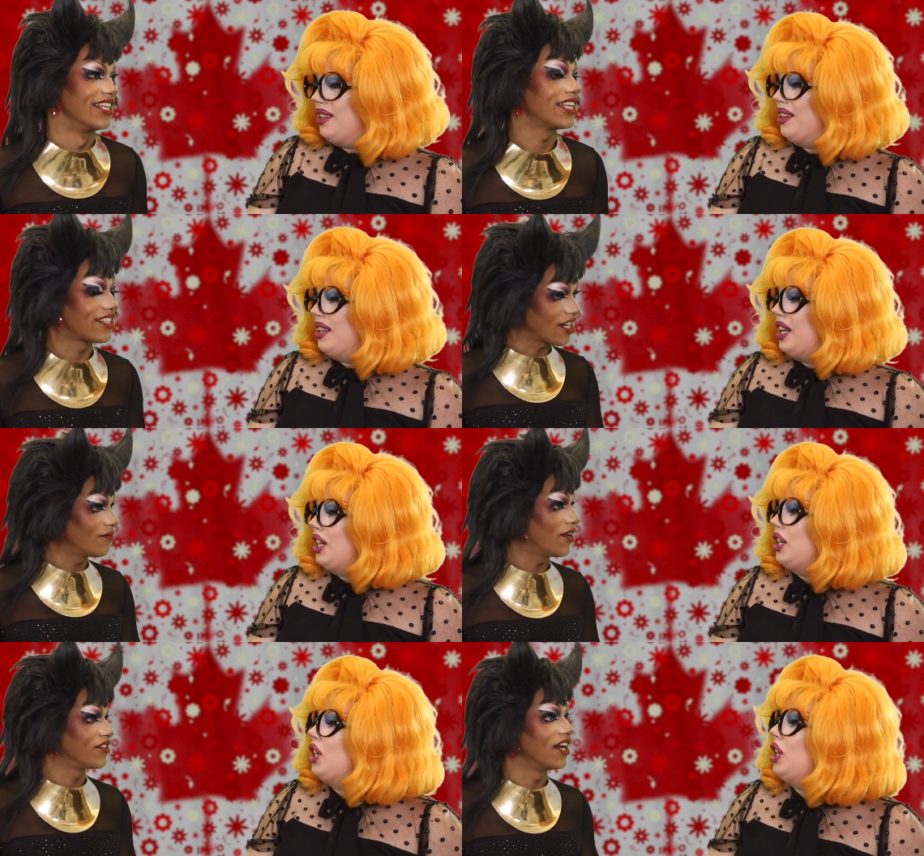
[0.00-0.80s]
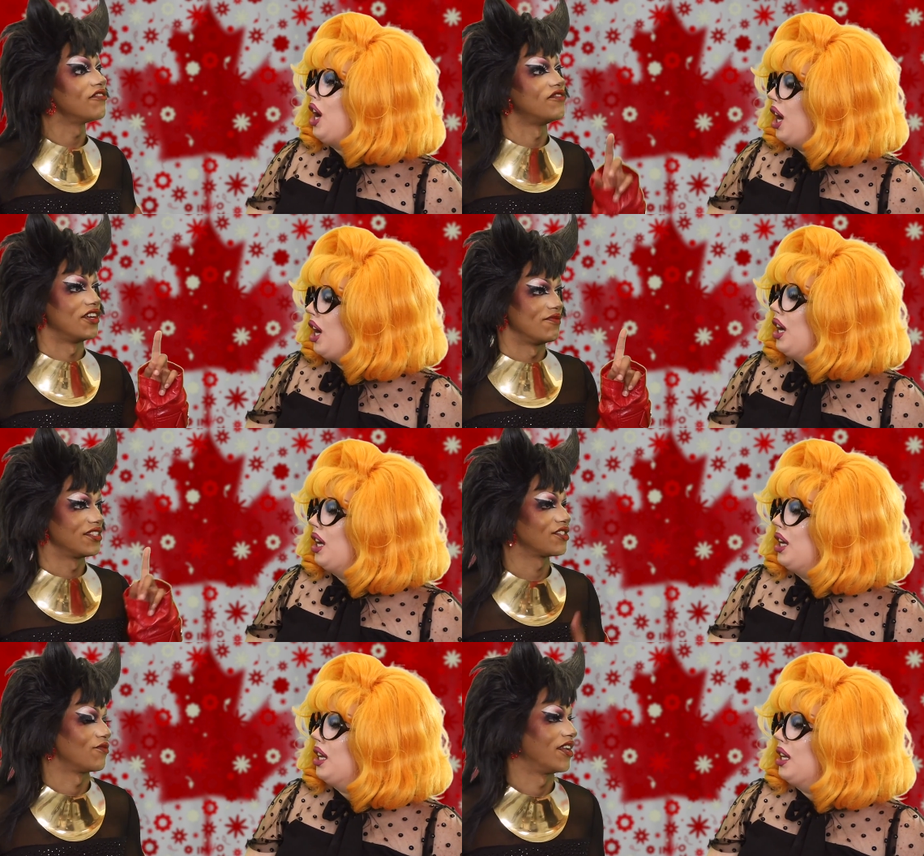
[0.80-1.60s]
Speaker 1: Let's talk about Long. the film.
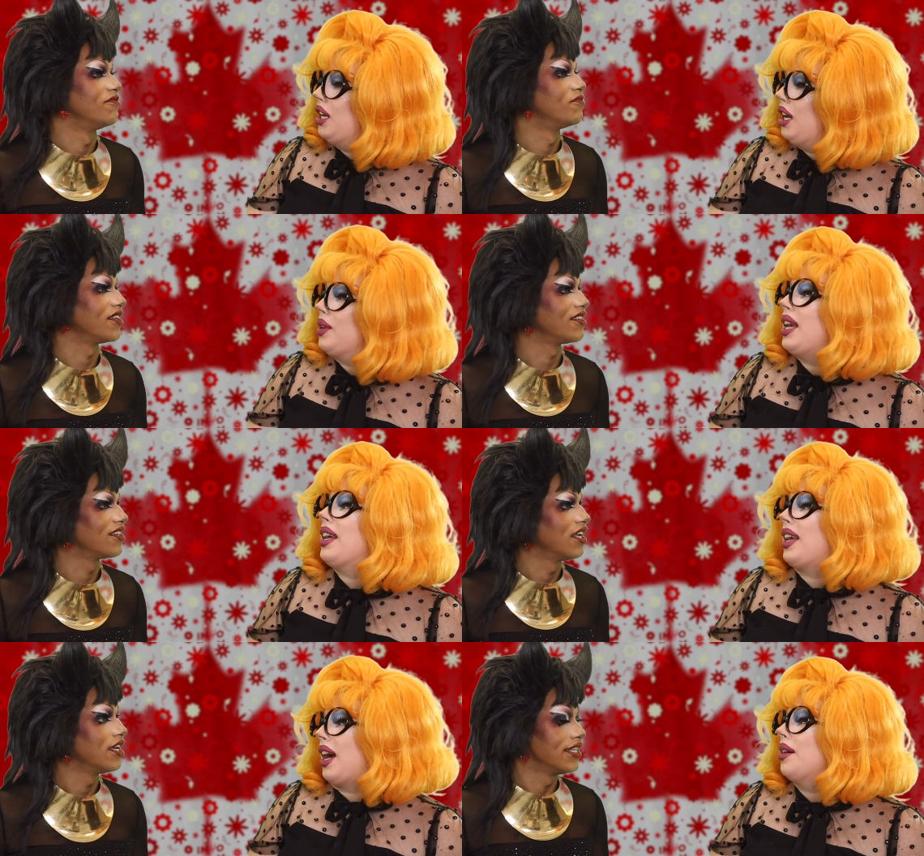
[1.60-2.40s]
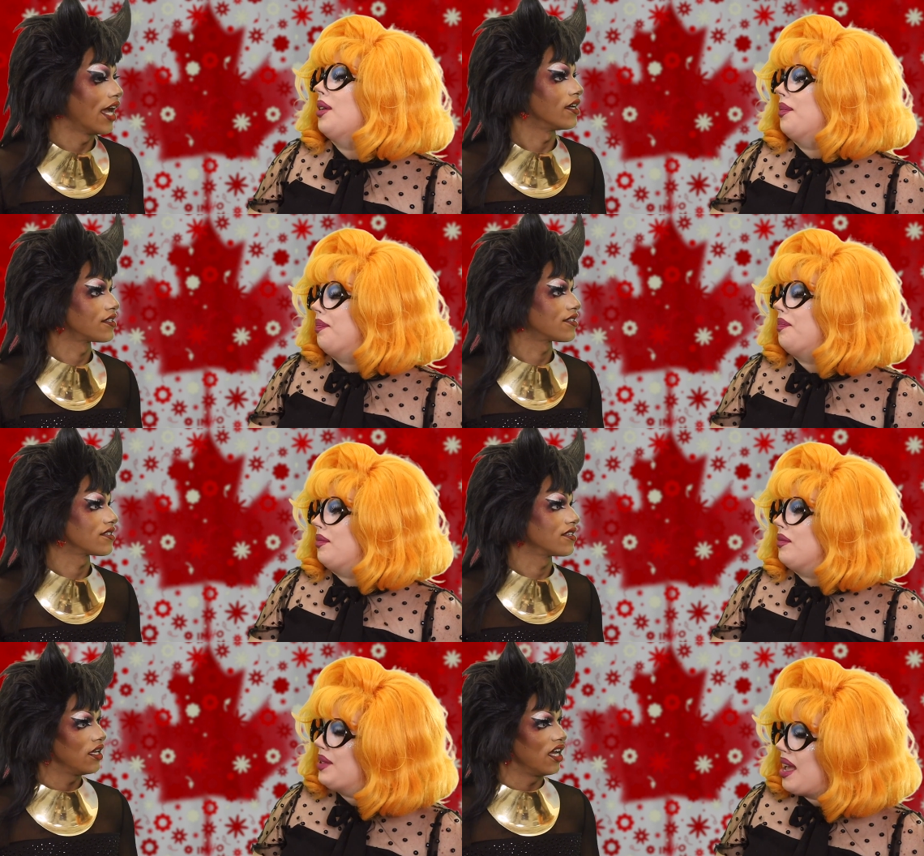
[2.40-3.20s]
It's just one.
Speaker 2: Oh, yeah, yeah.
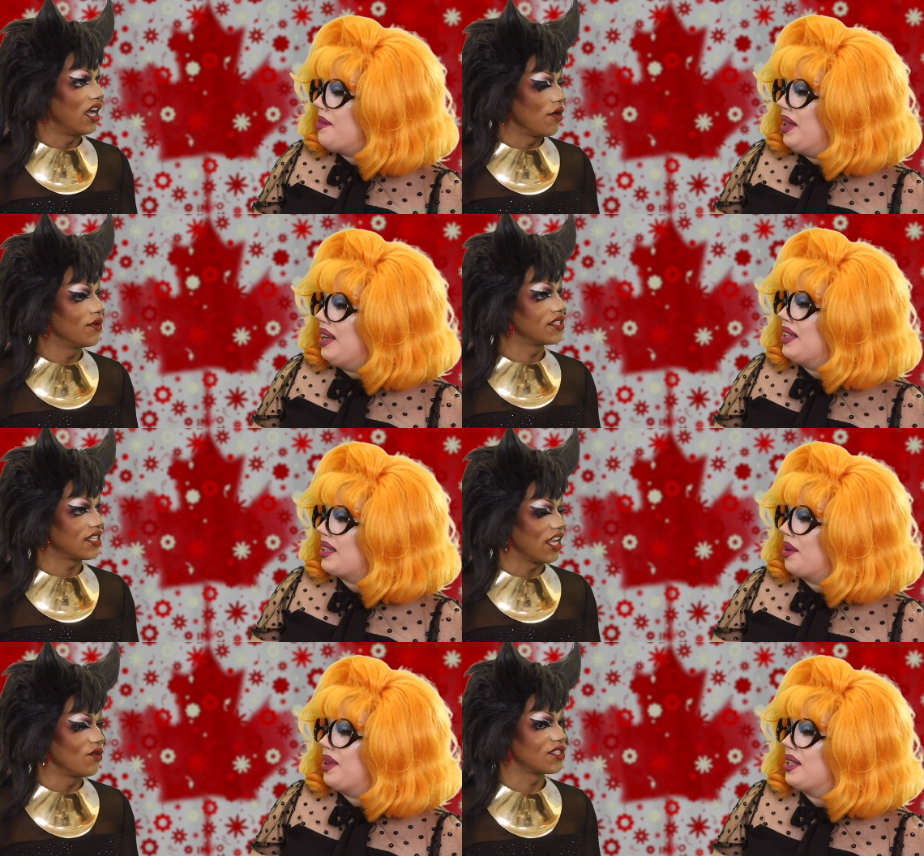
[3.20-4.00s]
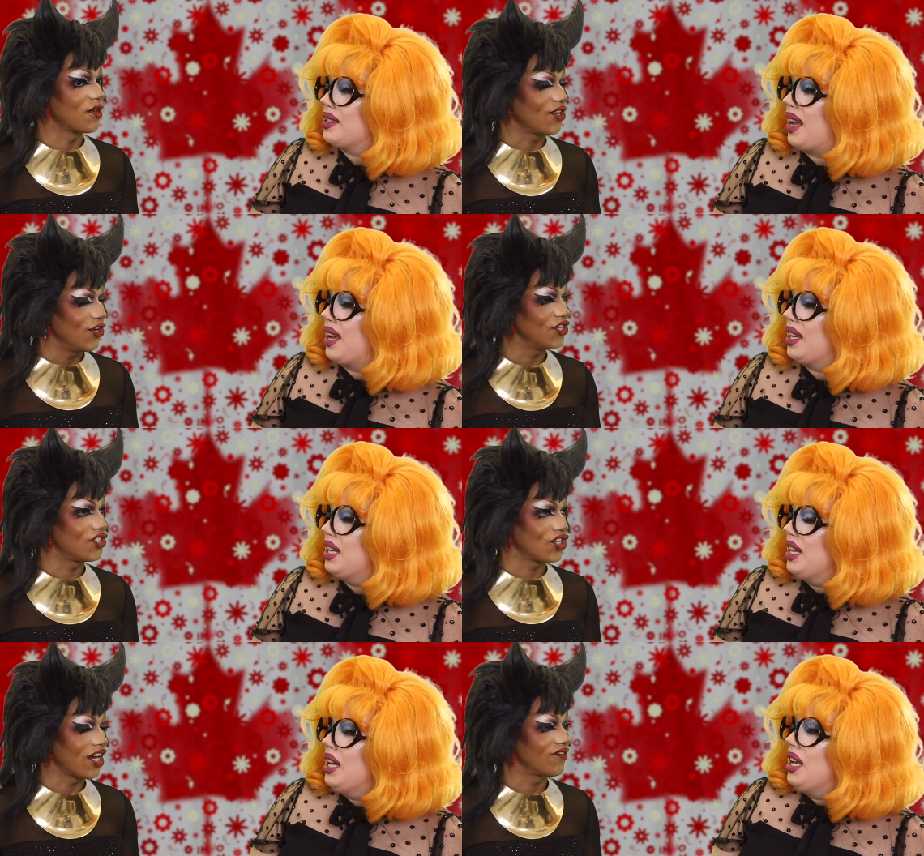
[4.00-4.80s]
Yes. 10 minutes, it was, I It was a say.
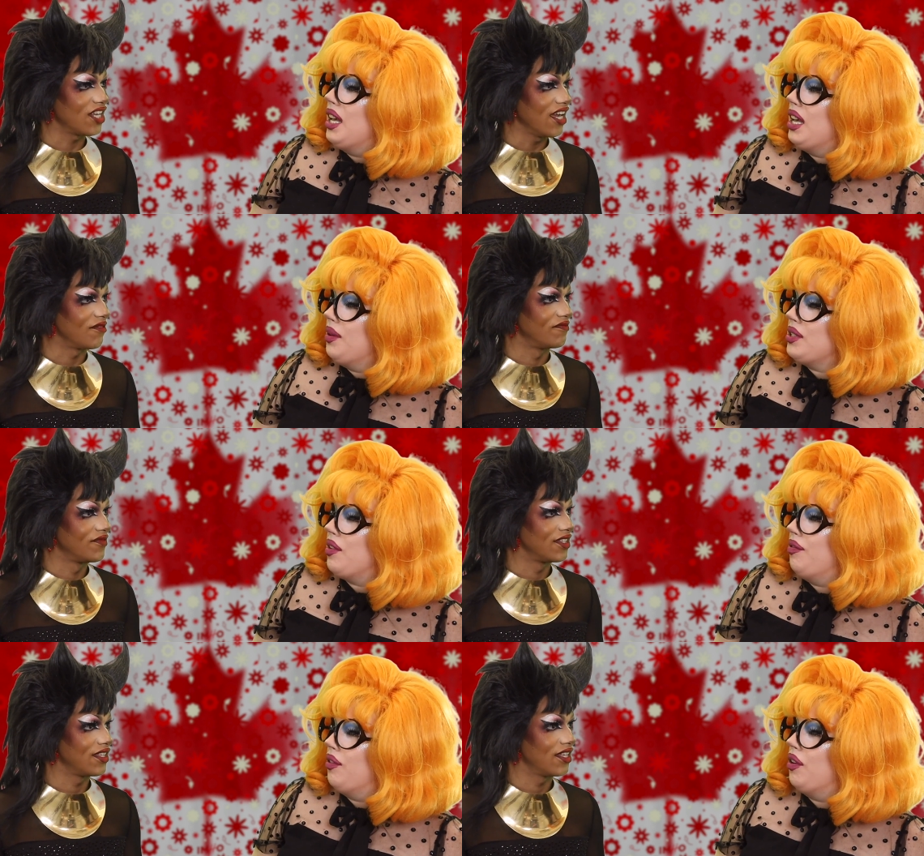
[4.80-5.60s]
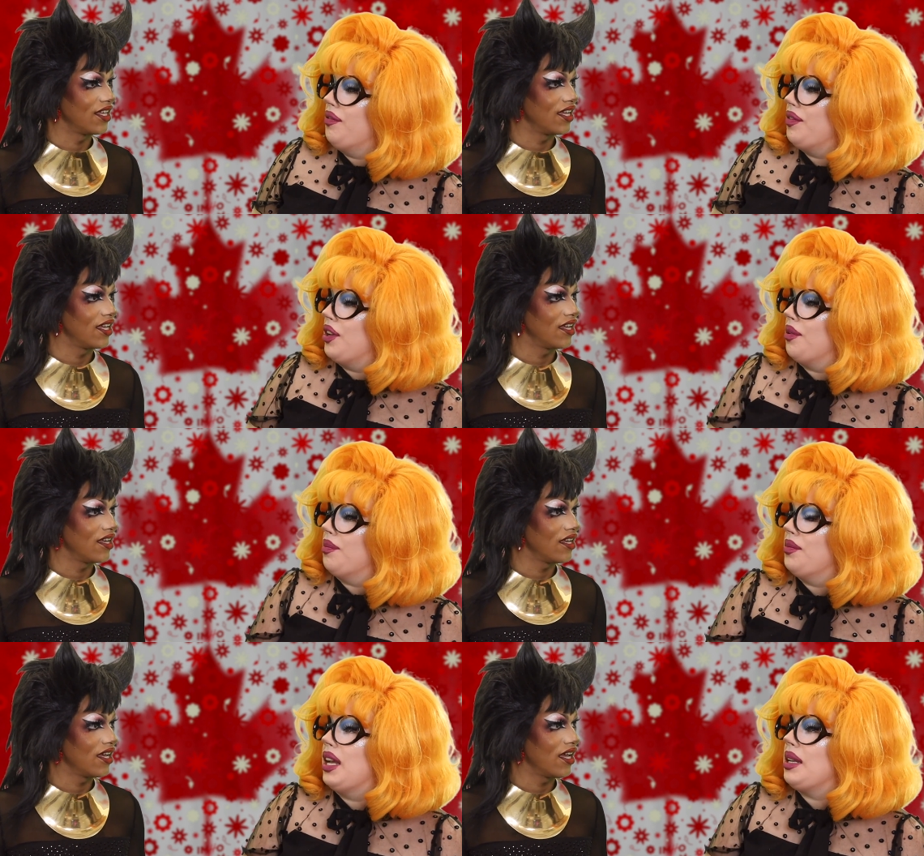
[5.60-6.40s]
good chunk of time. It was a full
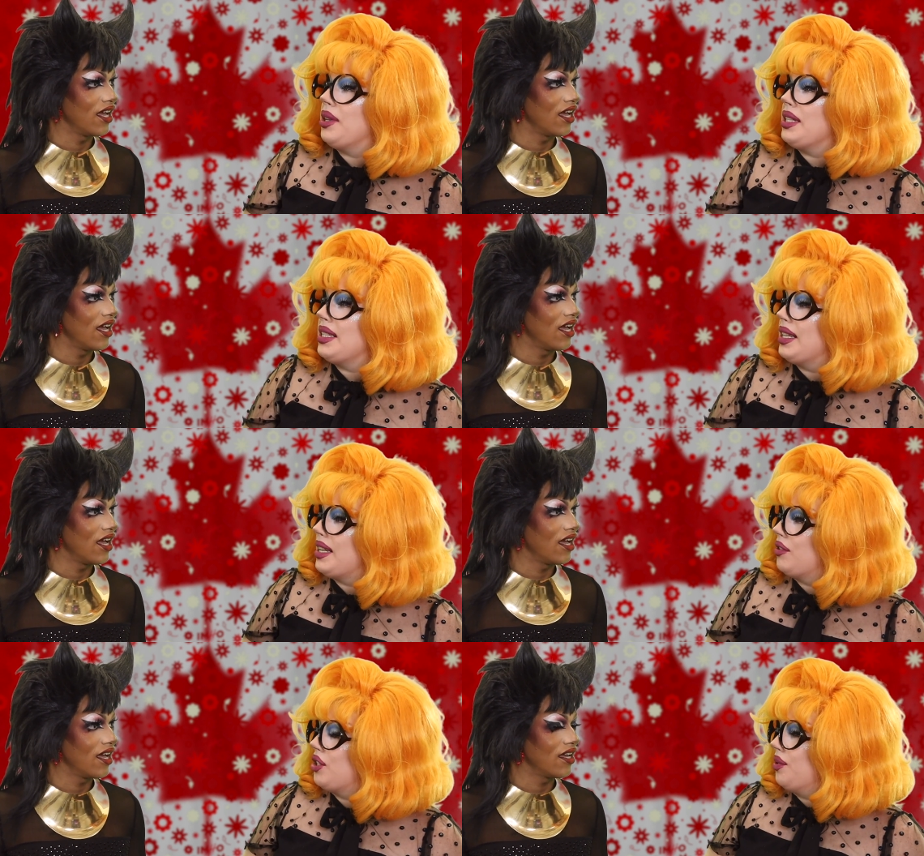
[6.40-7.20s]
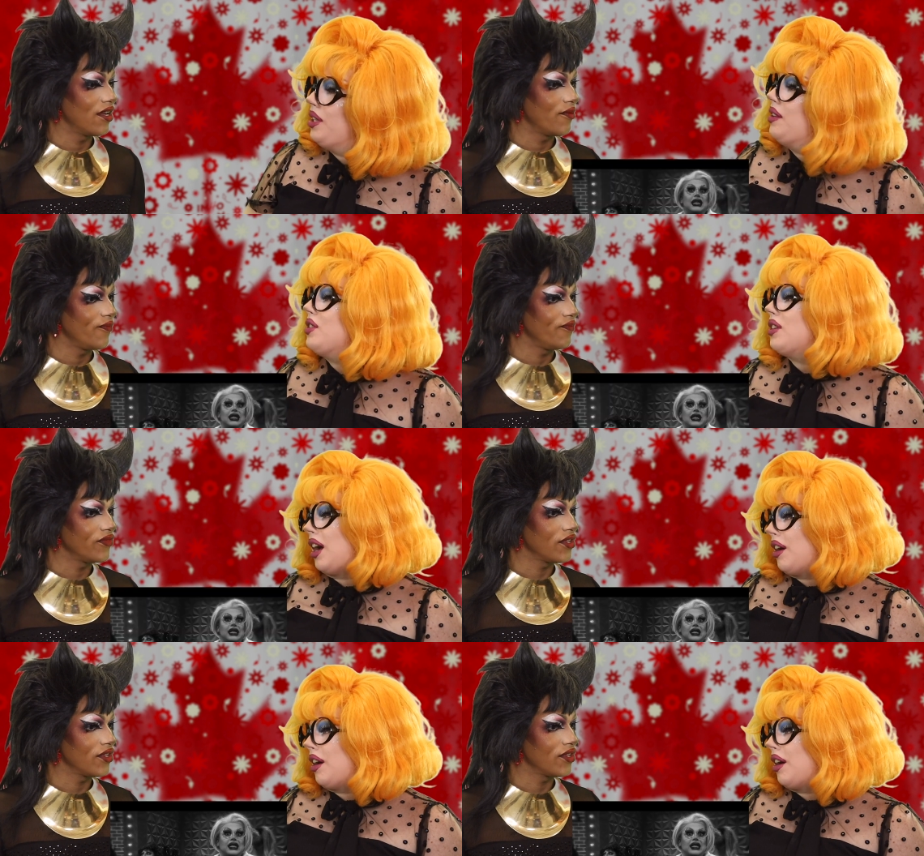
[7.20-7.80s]
film. Anybody stand out to you? Eve stood